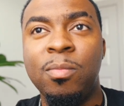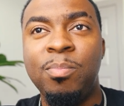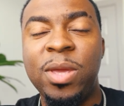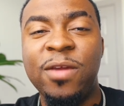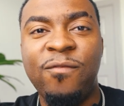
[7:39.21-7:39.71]

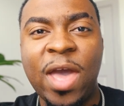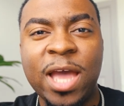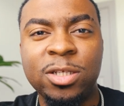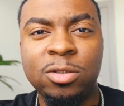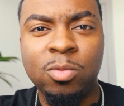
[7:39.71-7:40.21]
being
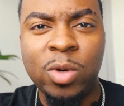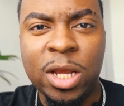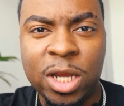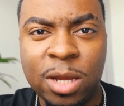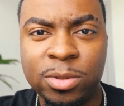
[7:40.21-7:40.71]
fast when
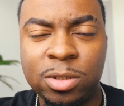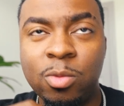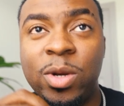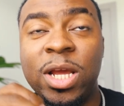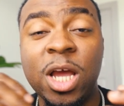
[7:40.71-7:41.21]

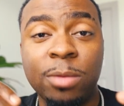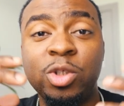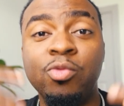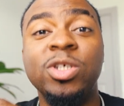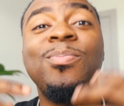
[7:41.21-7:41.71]
it comes
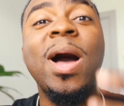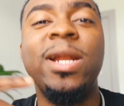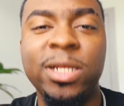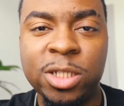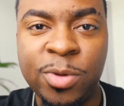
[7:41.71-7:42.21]
to
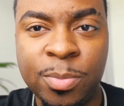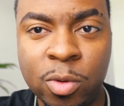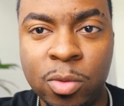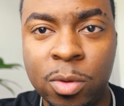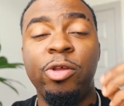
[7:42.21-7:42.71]
responding to
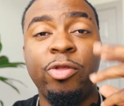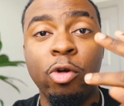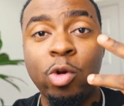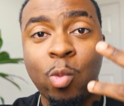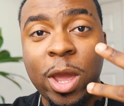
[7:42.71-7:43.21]
people. The
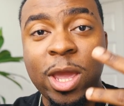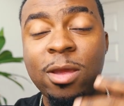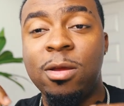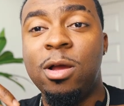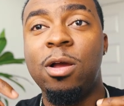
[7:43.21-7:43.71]
third
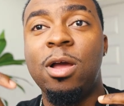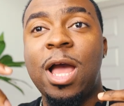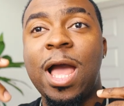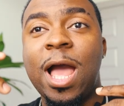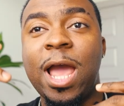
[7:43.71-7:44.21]
way
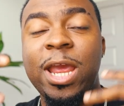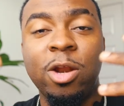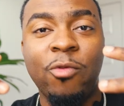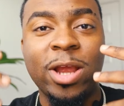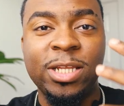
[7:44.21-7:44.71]
I
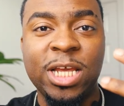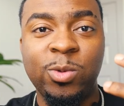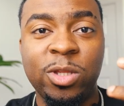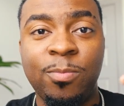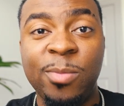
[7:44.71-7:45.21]
interact less
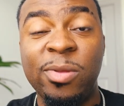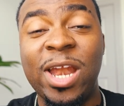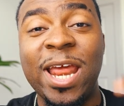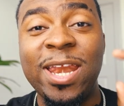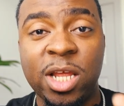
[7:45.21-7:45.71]
with the people that
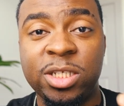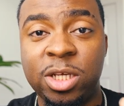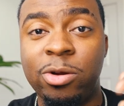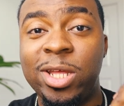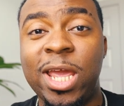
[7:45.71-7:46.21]
I
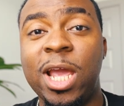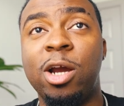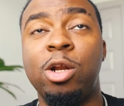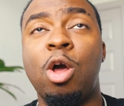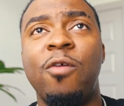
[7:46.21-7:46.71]
necessarily can't
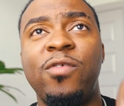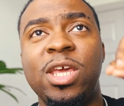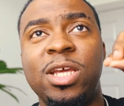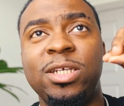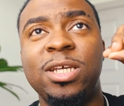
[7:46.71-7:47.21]
cut off
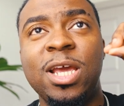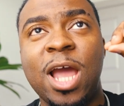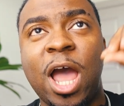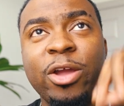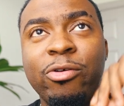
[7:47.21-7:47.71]
is
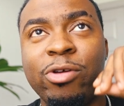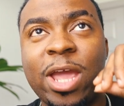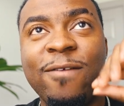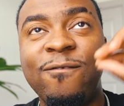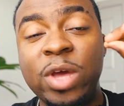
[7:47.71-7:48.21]
I
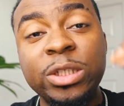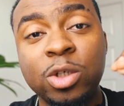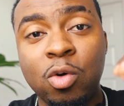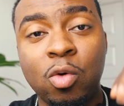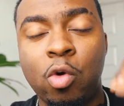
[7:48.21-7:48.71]
create
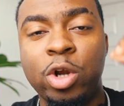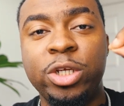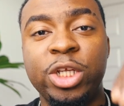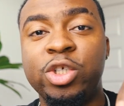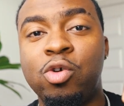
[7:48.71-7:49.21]
physical or
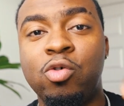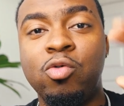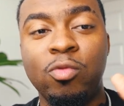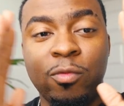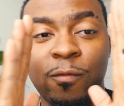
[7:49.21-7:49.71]
digital